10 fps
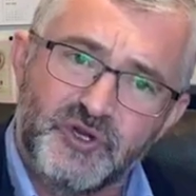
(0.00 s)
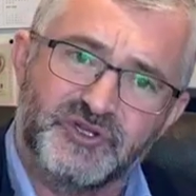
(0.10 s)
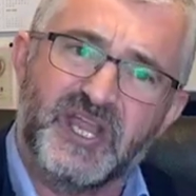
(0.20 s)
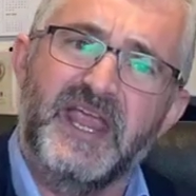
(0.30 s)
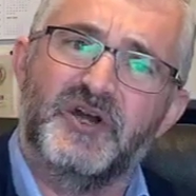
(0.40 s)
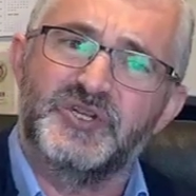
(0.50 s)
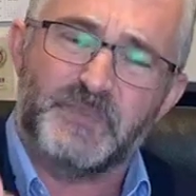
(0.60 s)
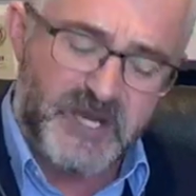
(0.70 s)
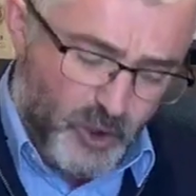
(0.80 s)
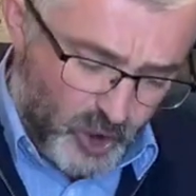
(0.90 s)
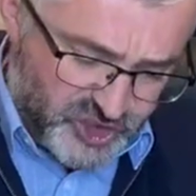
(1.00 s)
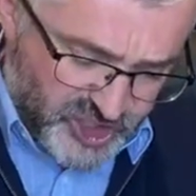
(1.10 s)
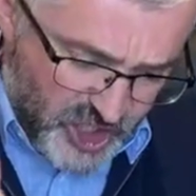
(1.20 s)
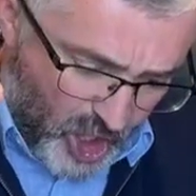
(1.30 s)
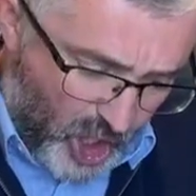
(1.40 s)
to tears because
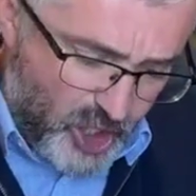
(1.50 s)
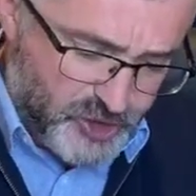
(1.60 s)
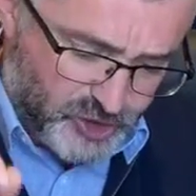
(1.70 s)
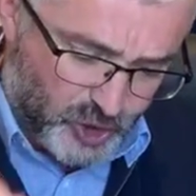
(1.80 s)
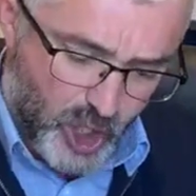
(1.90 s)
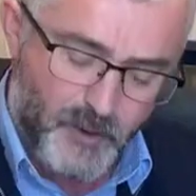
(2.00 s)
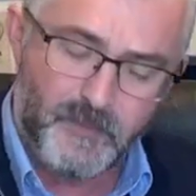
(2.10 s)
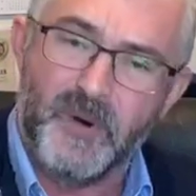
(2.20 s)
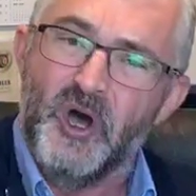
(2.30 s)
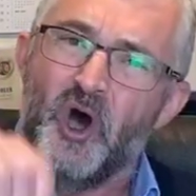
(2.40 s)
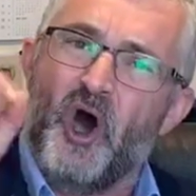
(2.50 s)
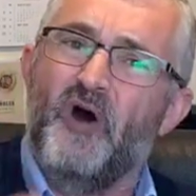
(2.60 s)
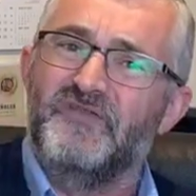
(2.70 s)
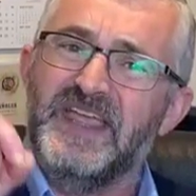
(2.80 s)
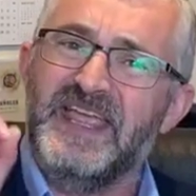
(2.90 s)
the outcome
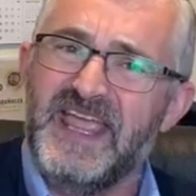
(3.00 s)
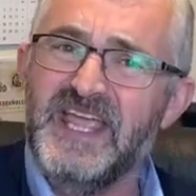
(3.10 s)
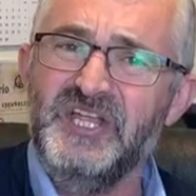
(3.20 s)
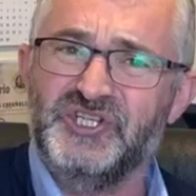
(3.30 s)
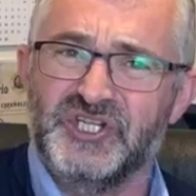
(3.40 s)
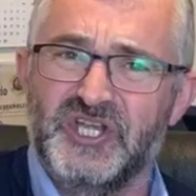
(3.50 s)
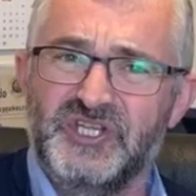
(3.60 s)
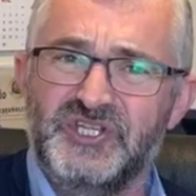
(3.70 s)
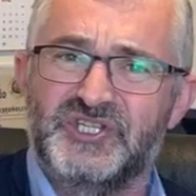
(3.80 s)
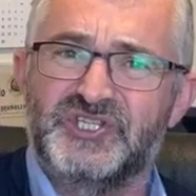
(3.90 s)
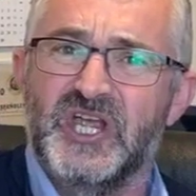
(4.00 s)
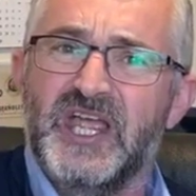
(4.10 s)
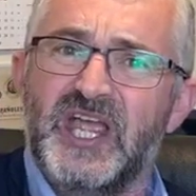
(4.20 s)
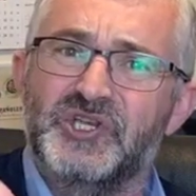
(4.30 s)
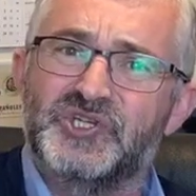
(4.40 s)
of the ages
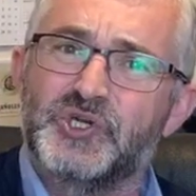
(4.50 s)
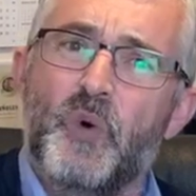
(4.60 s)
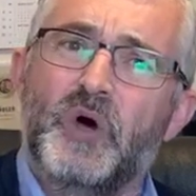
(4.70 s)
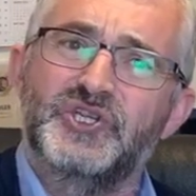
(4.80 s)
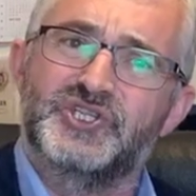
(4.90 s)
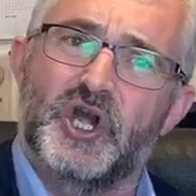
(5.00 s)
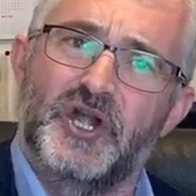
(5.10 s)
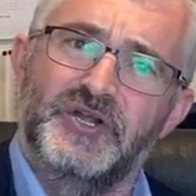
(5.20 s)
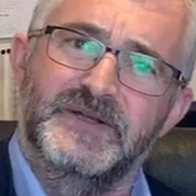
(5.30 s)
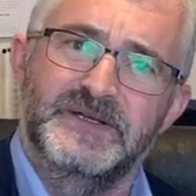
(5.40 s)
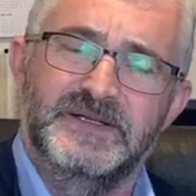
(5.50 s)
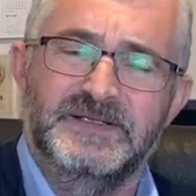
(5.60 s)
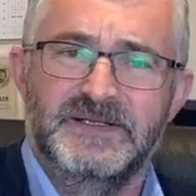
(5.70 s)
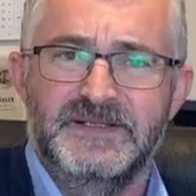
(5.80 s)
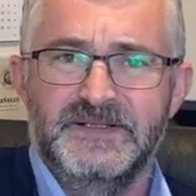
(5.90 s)
is so uncertain.
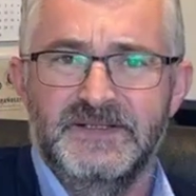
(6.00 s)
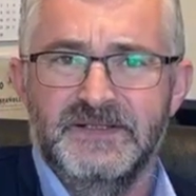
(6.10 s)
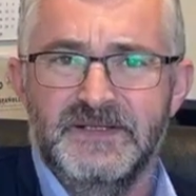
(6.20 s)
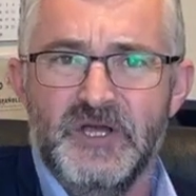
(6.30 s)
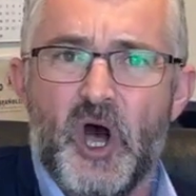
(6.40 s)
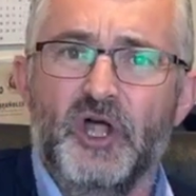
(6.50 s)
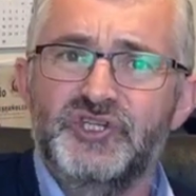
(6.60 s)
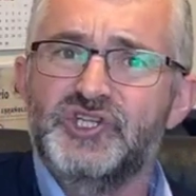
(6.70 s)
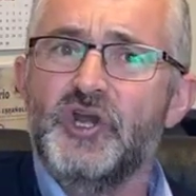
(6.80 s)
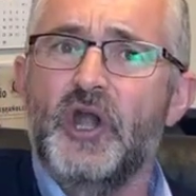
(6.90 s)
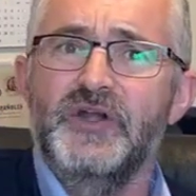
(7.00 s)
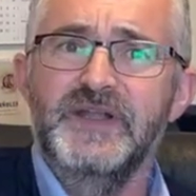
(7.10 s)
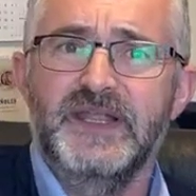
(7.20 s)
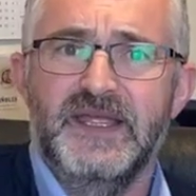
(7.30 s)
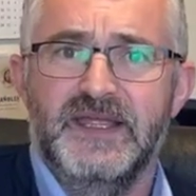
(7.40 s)

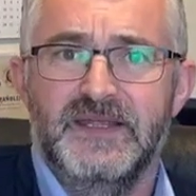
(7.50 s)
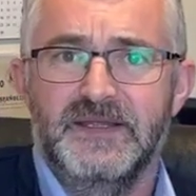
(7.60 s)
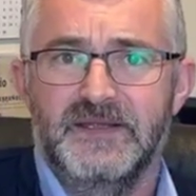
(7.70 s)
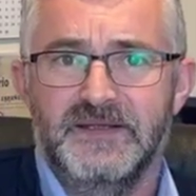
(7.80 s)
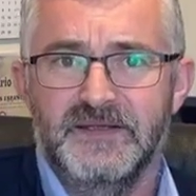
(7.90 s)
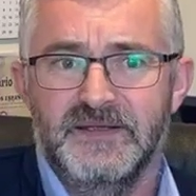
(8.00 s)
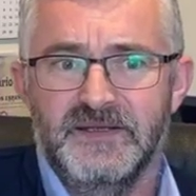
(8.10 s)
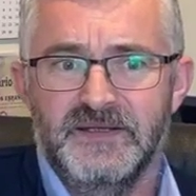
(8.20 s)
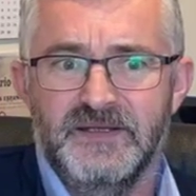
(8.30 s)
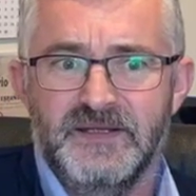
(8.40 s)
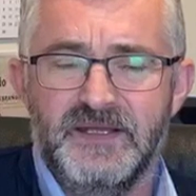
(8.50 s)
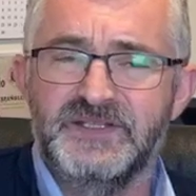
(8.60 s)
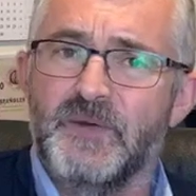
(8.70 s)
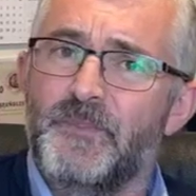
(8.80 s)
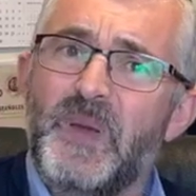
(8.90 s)
Uncertainty
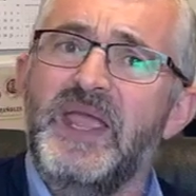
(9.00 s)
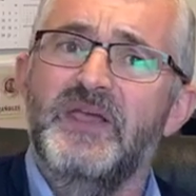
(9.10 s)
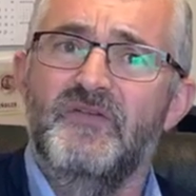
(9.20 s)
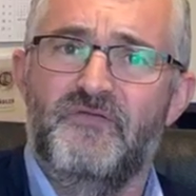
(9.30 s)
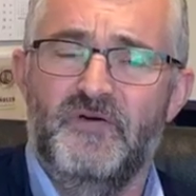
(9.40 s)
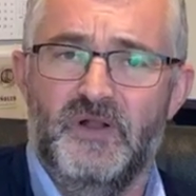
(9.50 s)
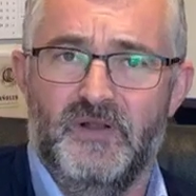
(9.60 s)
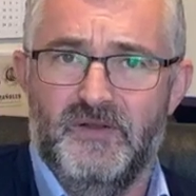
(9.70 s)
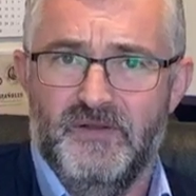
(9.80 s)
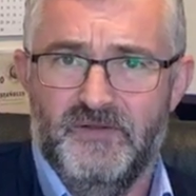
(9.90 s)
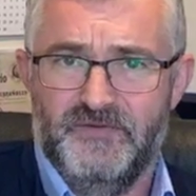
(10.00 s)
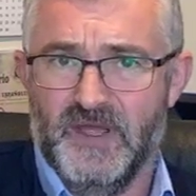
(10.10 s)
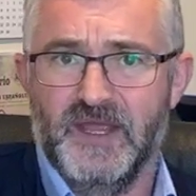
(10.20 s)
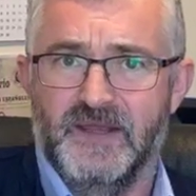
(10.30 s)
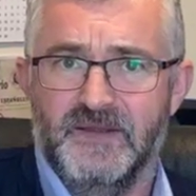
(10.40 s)
is a painful thing.